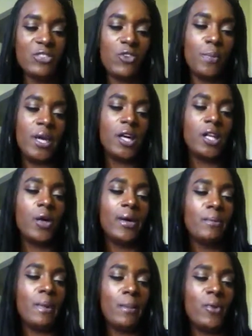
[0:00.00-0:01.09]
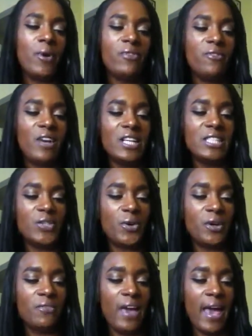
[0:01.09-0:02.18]
for being a glowing member of the
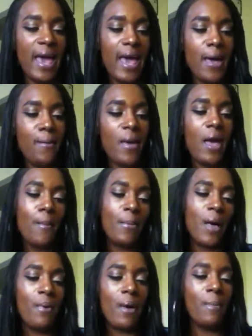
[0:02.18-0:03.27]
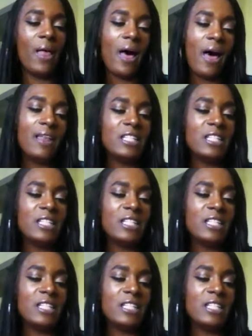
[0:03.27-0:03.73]
Facetory fam, blah blah blah.